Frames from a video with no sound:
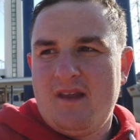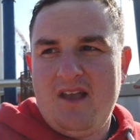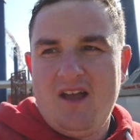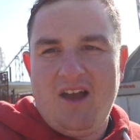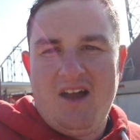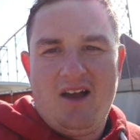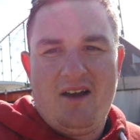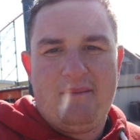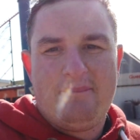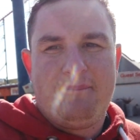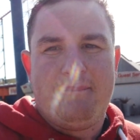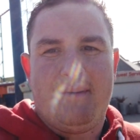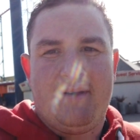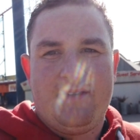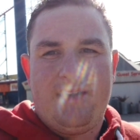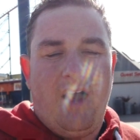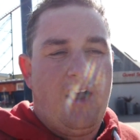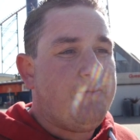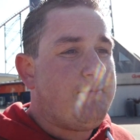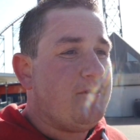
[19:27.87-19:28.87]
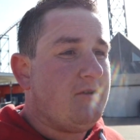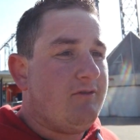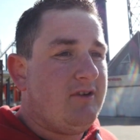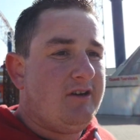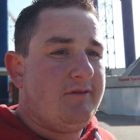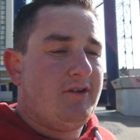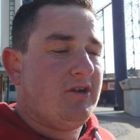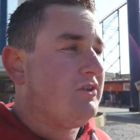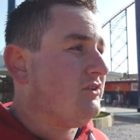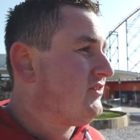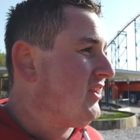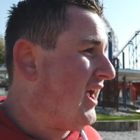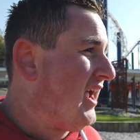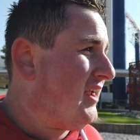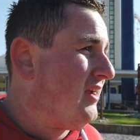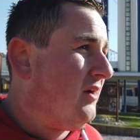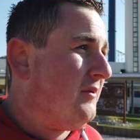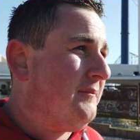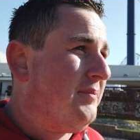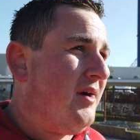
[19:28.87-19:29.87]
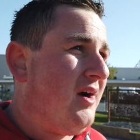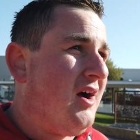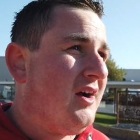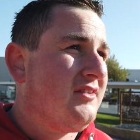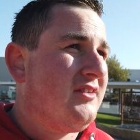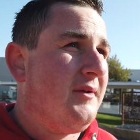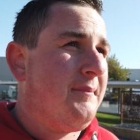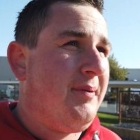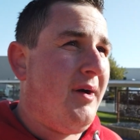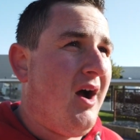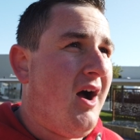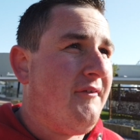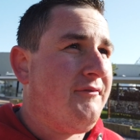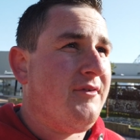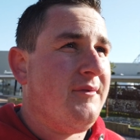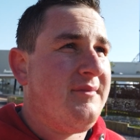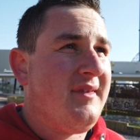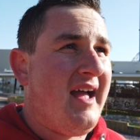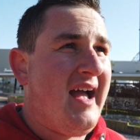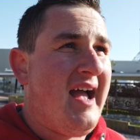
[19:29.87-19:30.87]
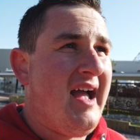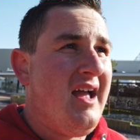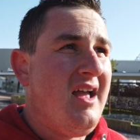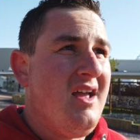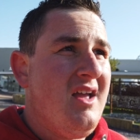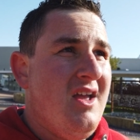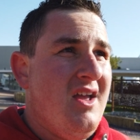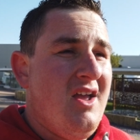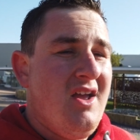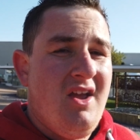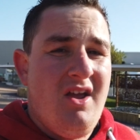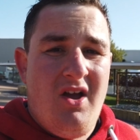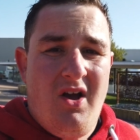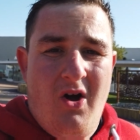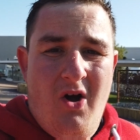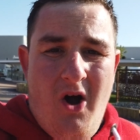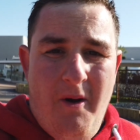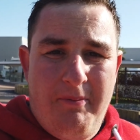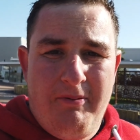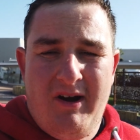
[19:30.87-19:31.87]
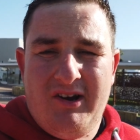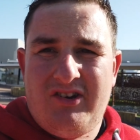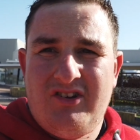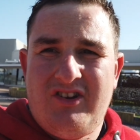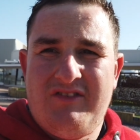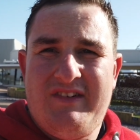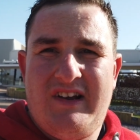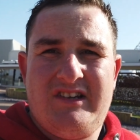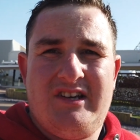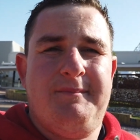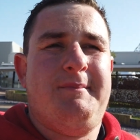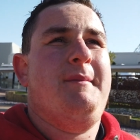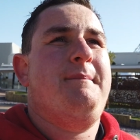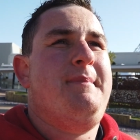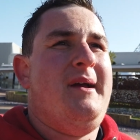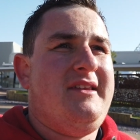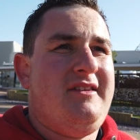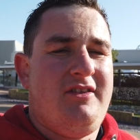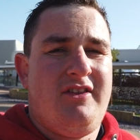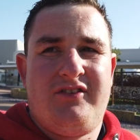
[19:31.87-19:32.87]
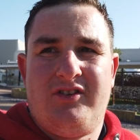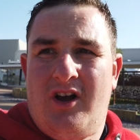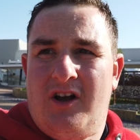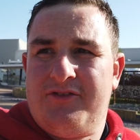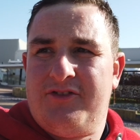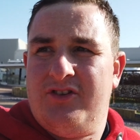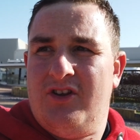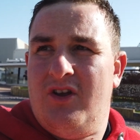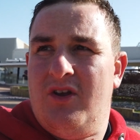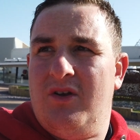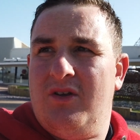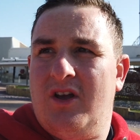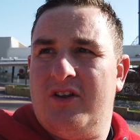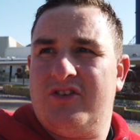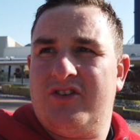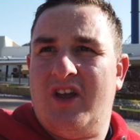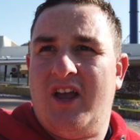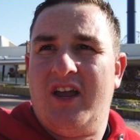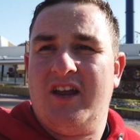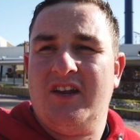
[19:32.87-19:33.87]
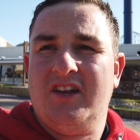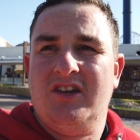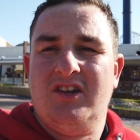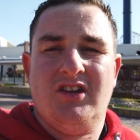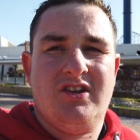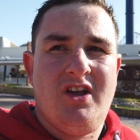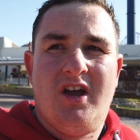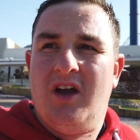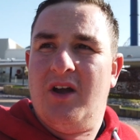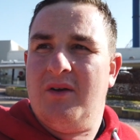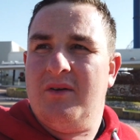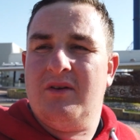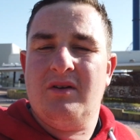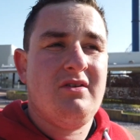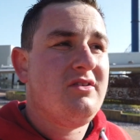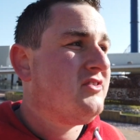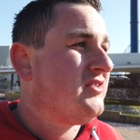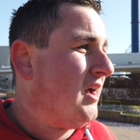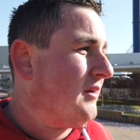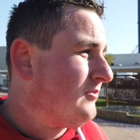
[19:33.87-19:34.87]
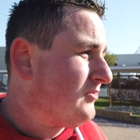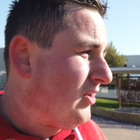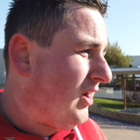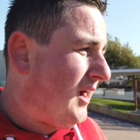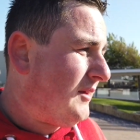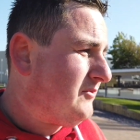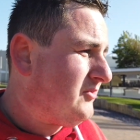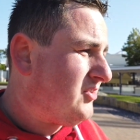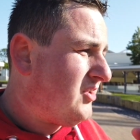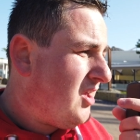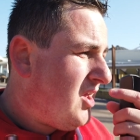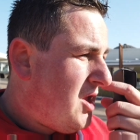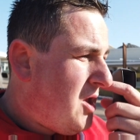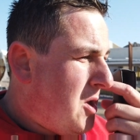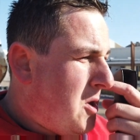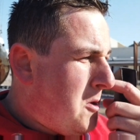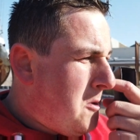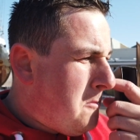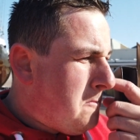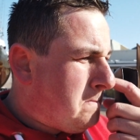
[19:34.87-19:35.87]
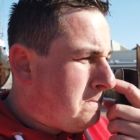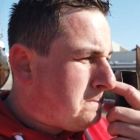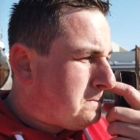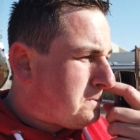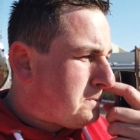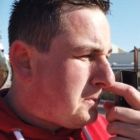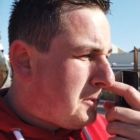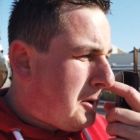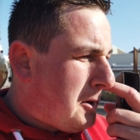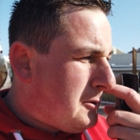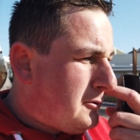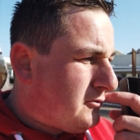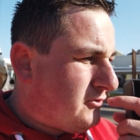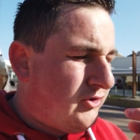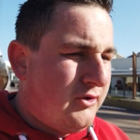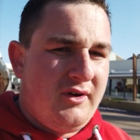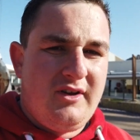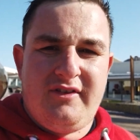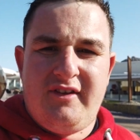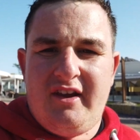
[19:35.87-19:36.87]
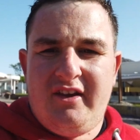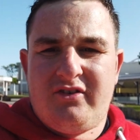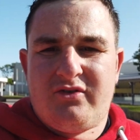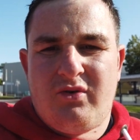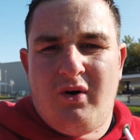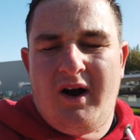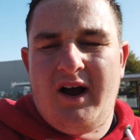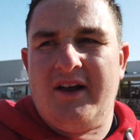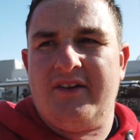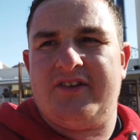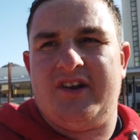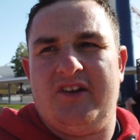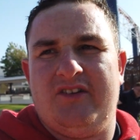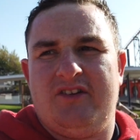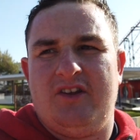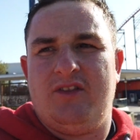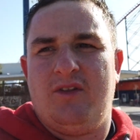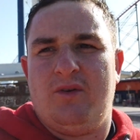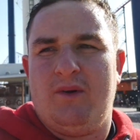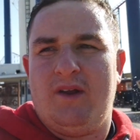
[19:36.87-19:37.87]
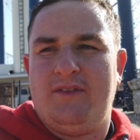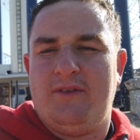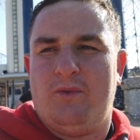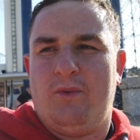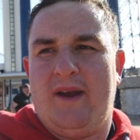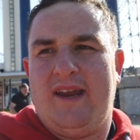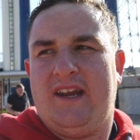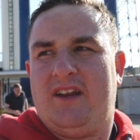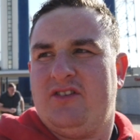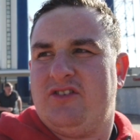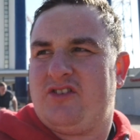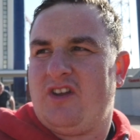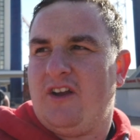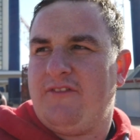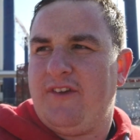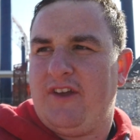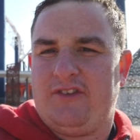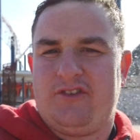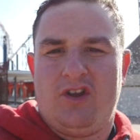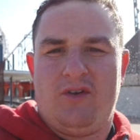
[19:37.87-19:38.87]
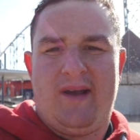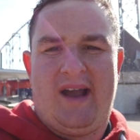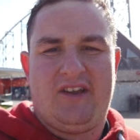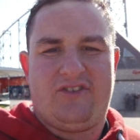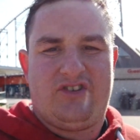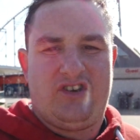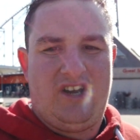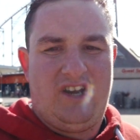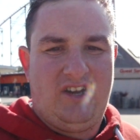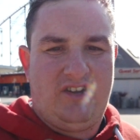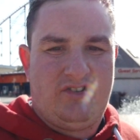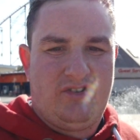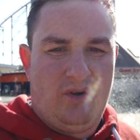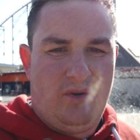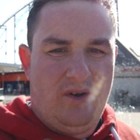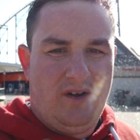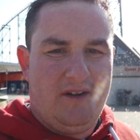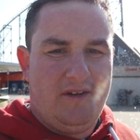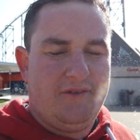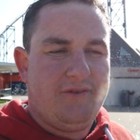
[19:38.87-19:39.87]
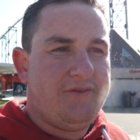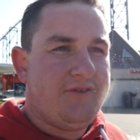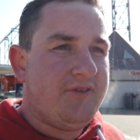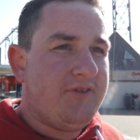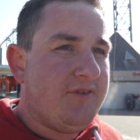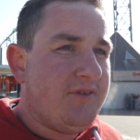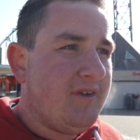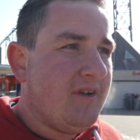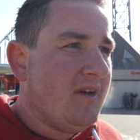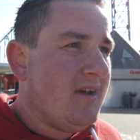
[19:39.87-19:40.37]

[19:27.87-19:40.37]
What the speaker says: But no, it's been a really really good day on parks. Apart from that, operations have actually been better this afternoon. I say, you know, sometimes during these quieter seasons in the week and stuff, they do actually sort of